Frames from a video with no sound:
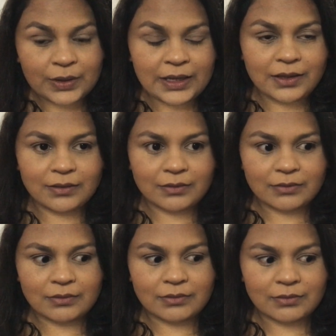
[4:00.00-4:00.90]
way
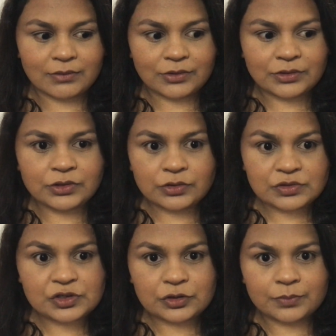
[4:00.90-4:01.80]

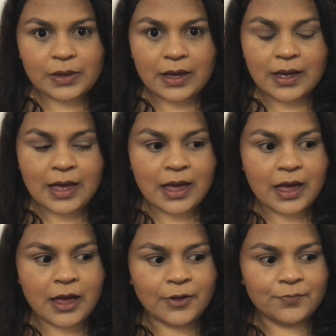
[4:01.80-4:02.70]
YouTube
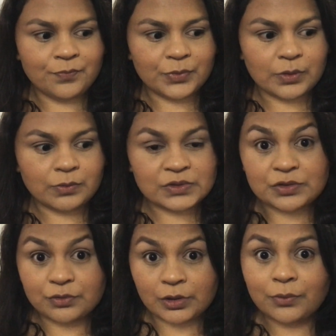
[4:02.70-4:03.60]
was
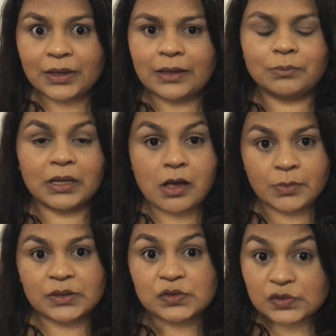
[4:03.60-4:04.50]
growing and
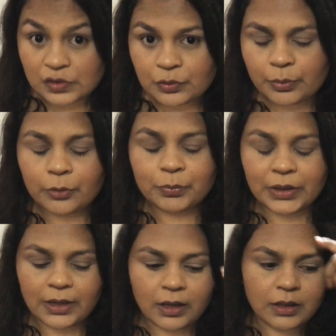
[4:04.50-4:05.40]
becoming so
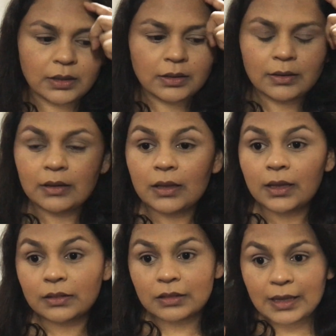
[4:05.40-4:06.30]
popular,
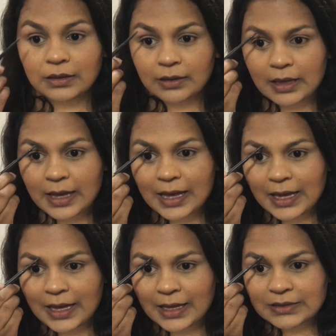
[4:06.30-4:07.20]
that
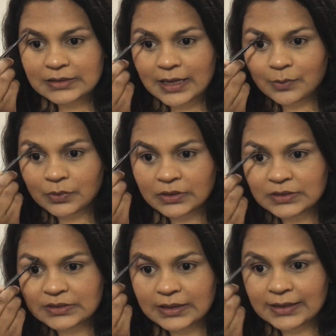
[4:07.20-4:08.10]
as I
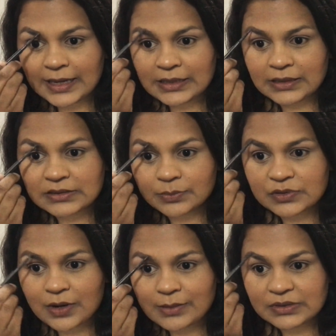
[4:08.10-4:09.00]
was gaining
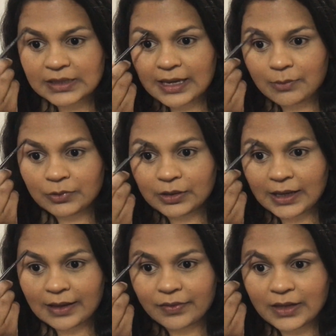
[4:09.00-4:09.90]
subscribers, I kept
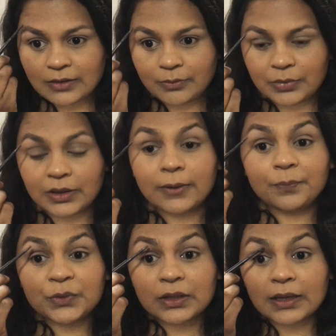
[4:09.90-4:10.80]
looking at that number,
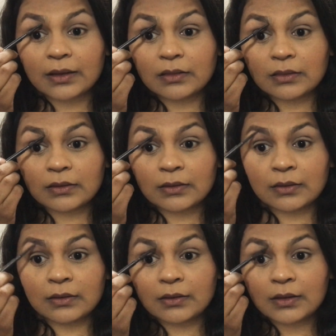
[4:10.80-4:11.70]
looking at the